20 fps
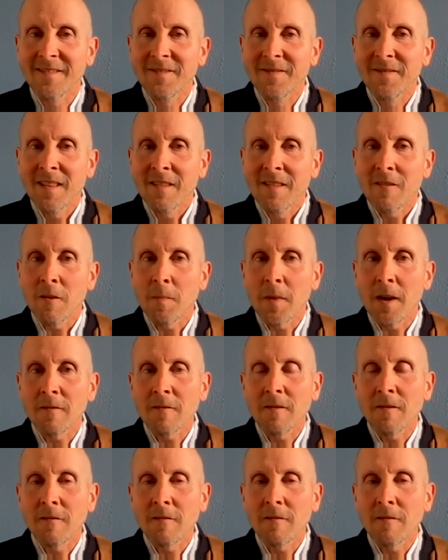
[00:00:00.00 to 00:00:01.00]
and
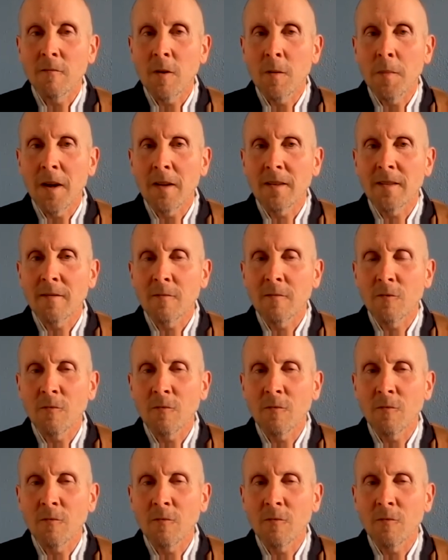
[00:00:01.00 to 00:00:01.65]
we might